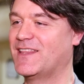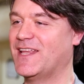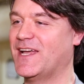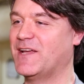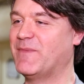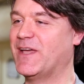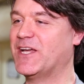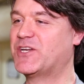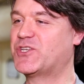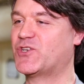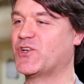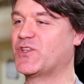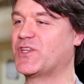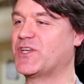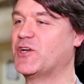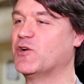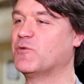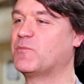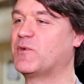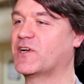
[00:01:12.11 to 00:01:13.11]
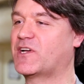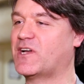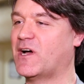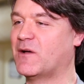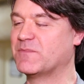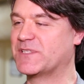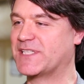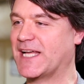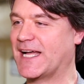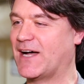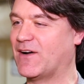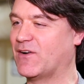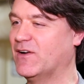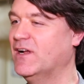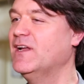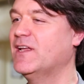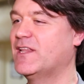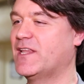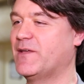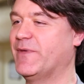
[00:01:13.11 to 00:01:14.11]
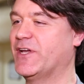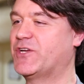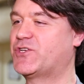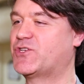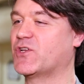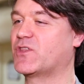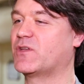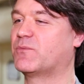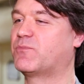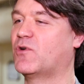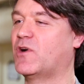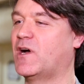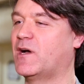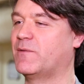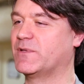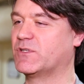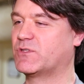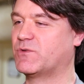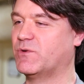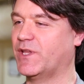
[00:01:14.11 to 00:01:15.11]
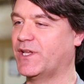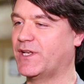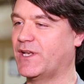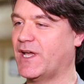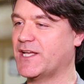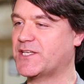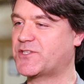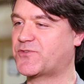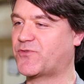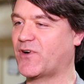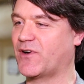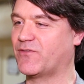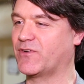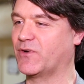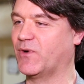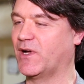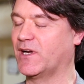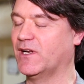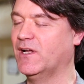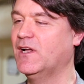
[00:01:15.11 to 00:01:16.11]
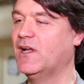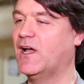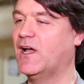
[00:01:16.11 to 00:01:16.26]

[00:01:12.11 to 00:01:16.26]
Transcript: They make sure the yearbook comes out. They make sure the prom is really nice for everyone,